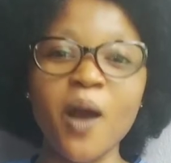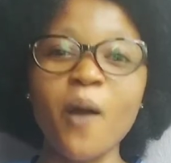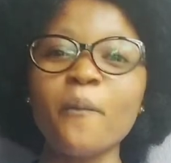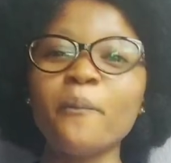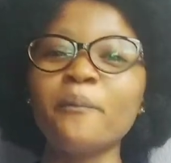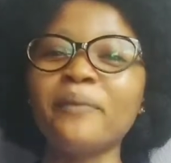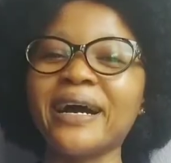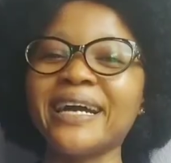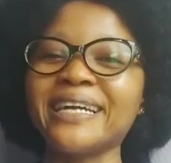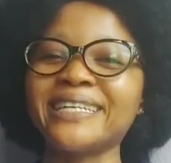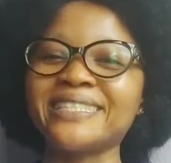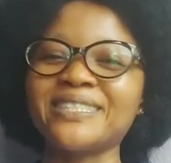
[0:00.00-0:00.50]

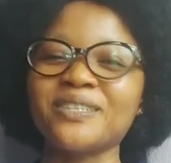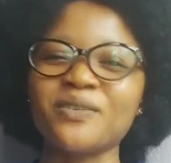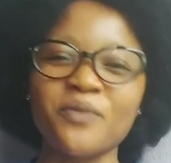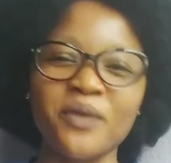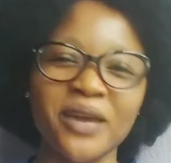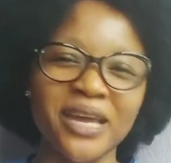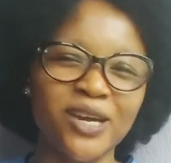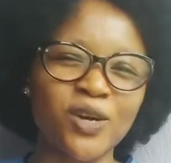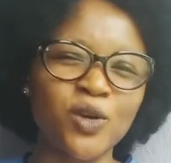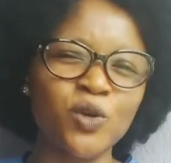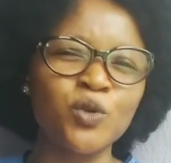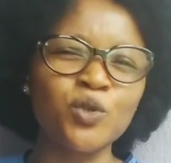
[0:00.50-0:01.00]
By the
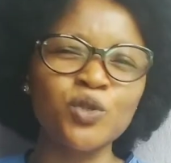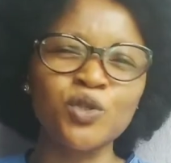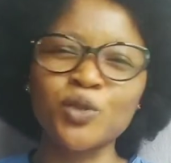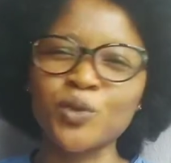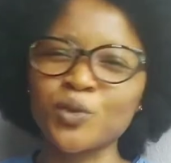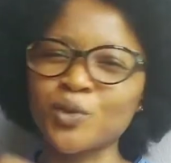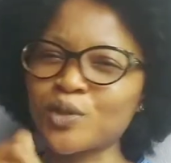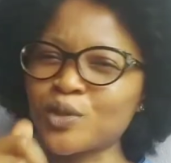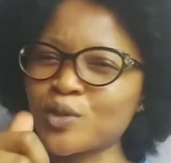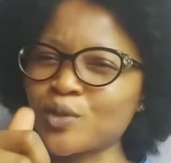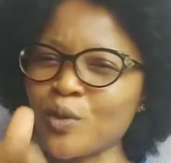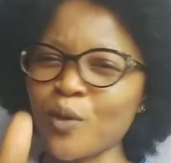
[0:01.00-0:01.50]
way,
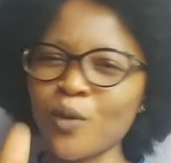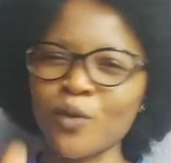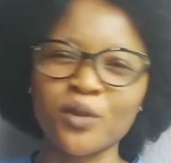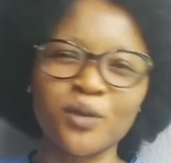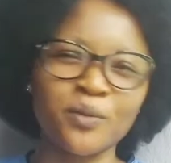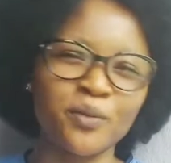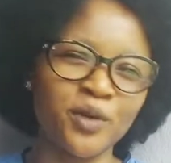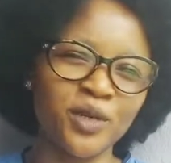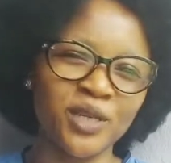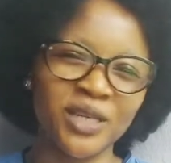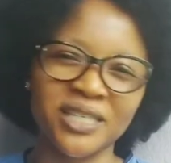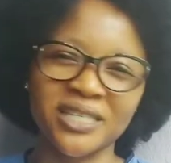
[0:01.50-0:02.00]
kudos to all the
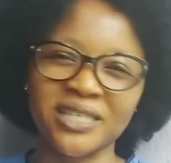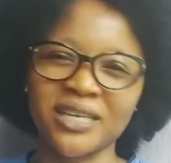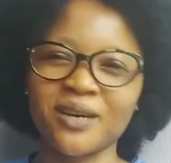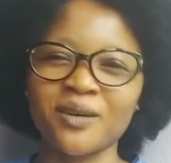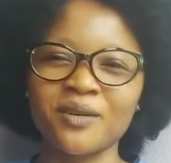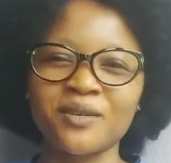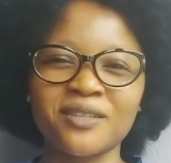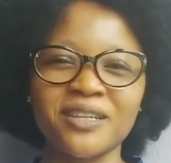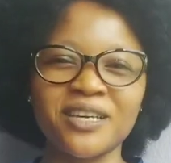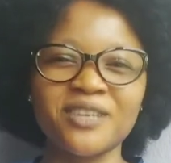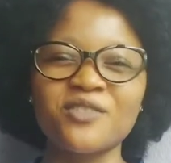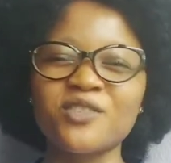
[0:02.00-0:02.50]
mothers
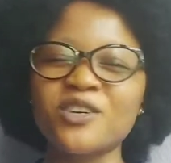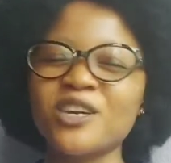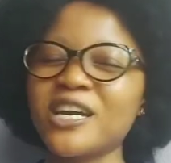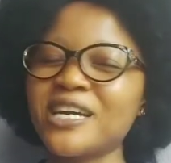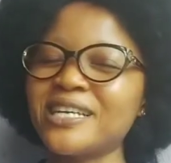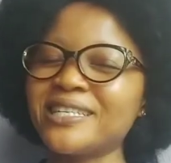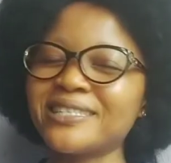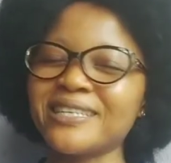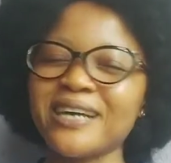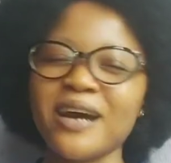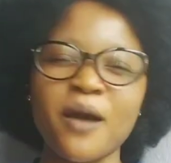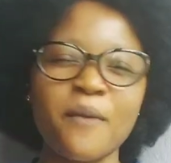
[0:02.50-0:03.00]
out there. You
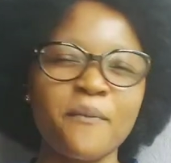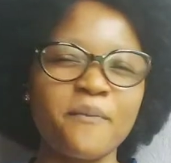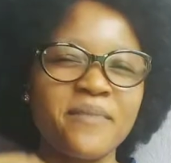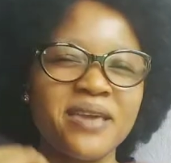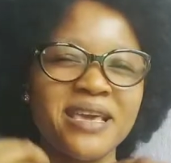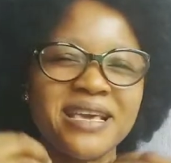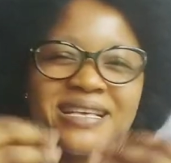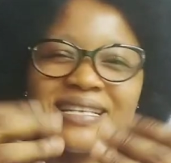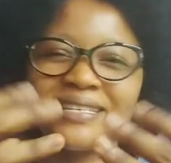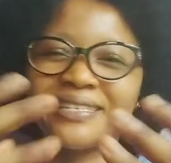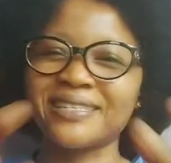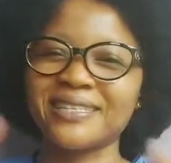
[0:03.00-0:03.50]
guys are
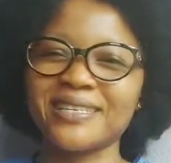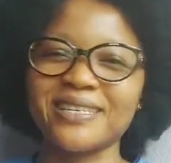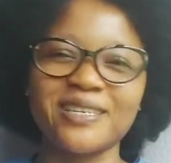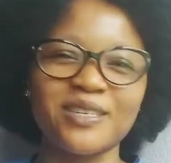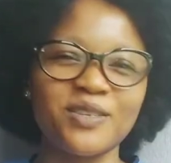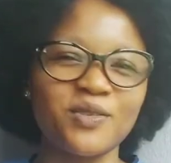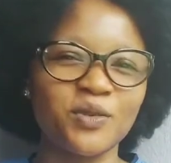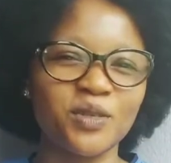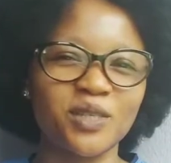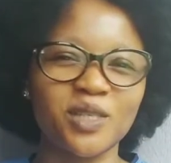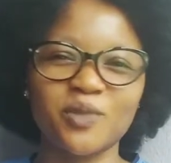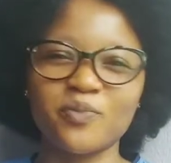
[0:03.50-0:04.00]

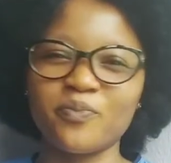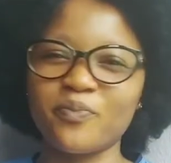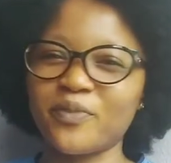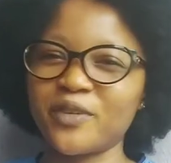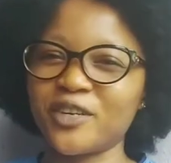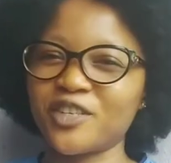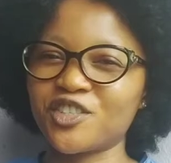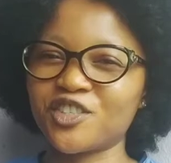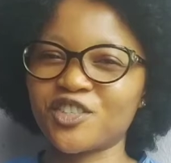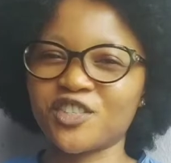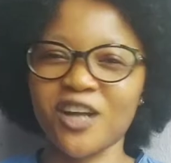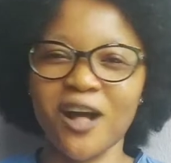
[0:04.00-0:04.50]
amazing. You're
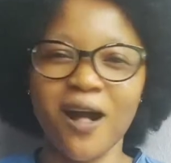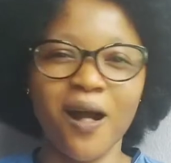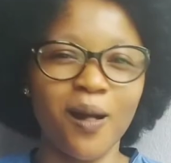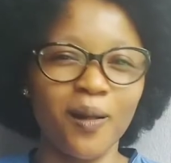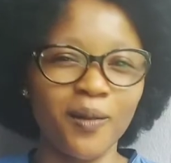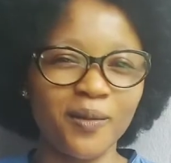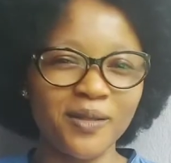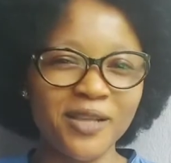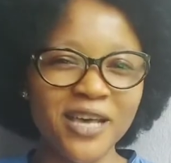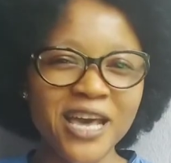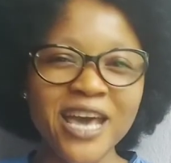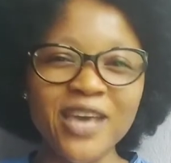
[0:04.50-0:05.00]

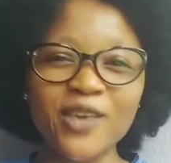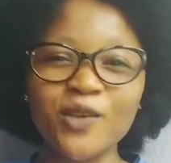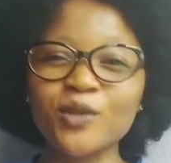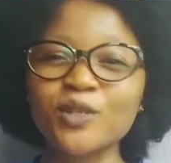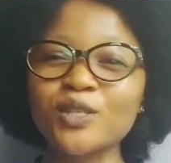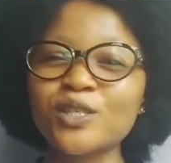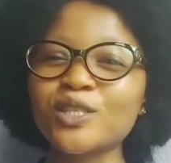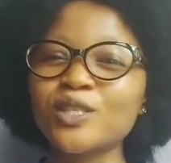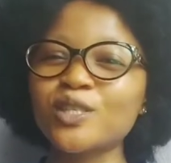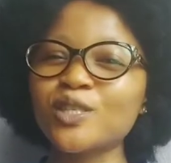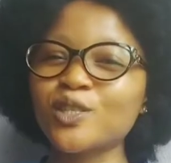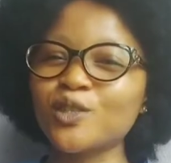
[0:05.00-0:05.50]
special. You're
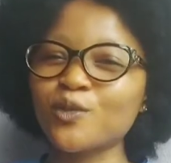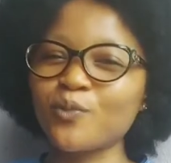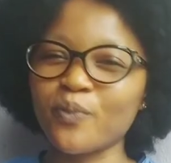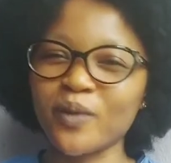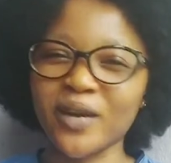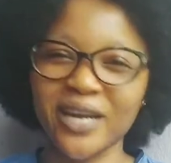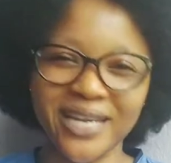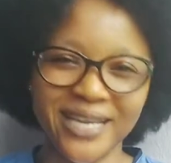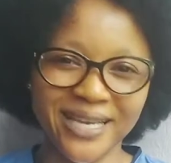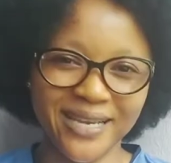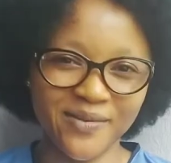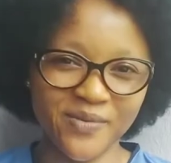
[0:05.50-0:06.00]

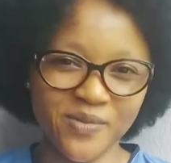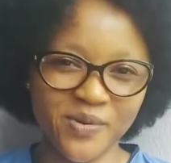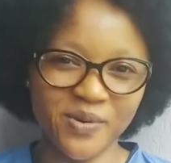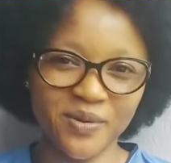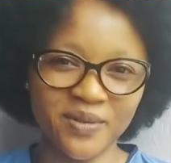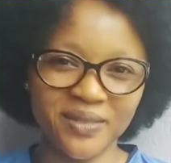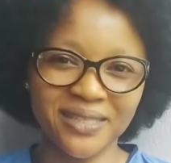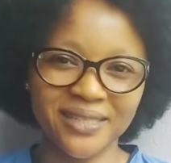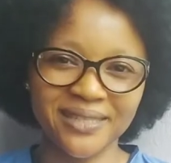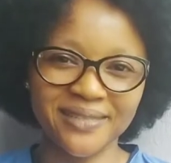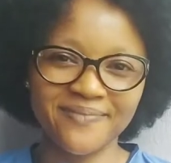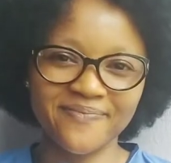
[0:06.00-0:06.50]

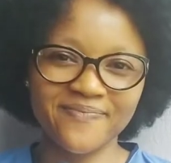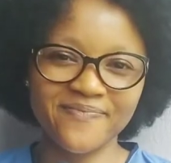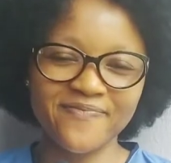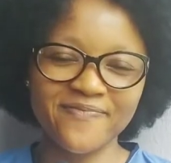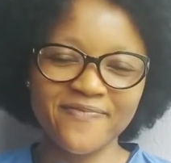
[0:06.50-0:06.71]
superheroes.